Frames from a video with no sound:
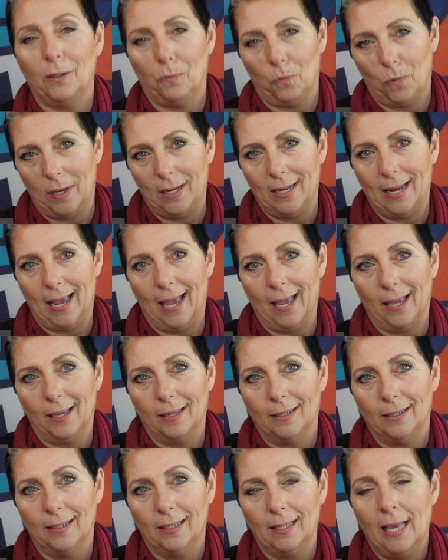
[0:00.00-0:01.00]
in one day.
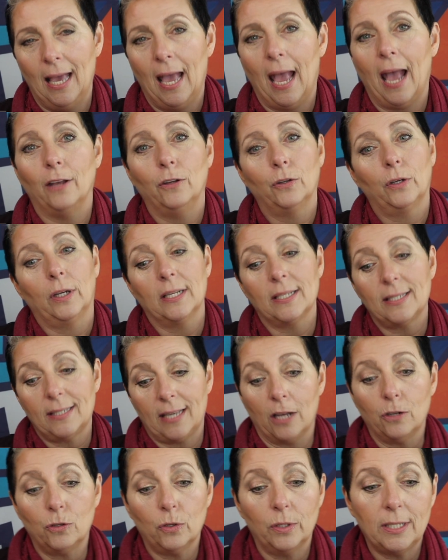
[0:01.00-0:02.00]
And you're going to
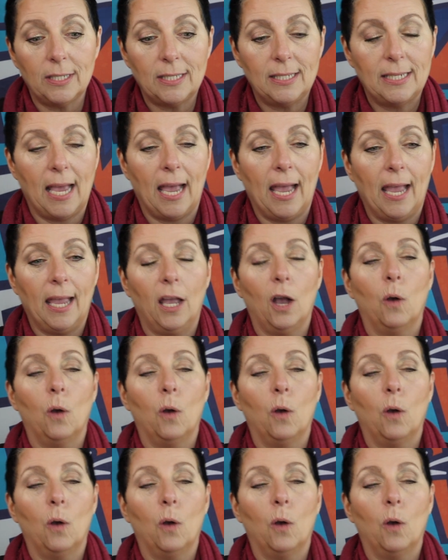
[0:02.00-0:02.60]
schedule this day